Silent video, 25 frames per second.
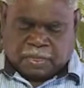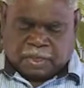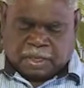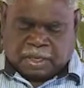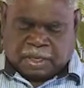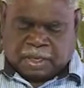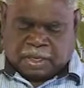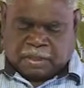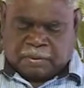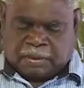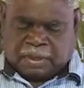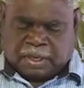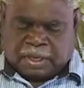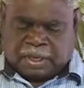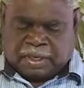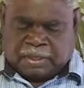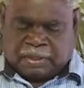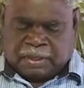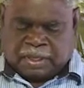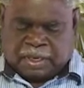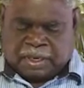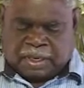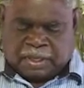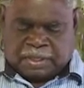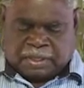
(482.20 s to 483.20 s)
our
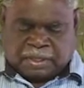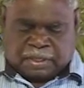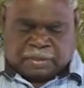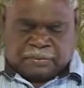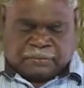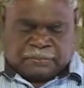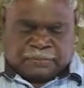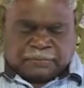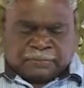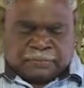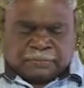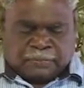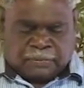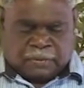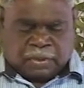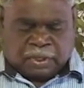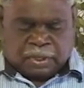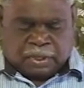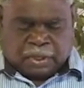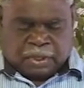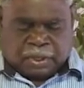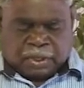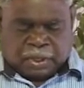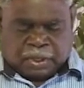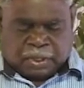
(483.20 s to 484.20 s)
education
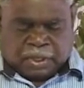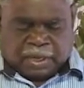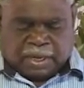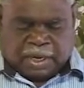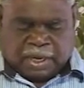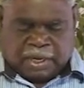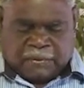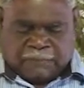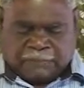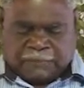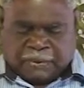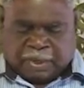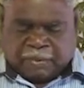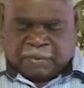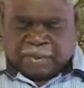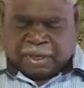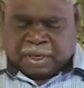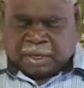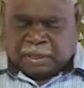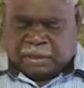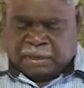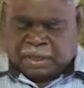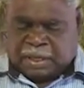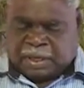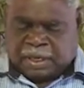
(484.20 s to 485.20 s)
came from
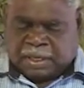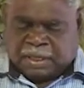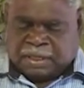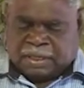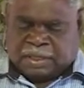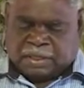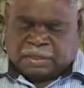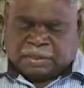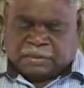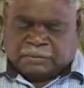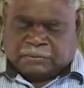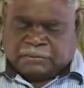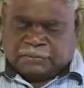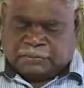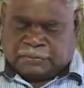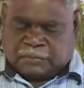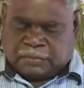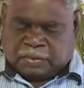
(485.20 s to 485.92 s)
our elders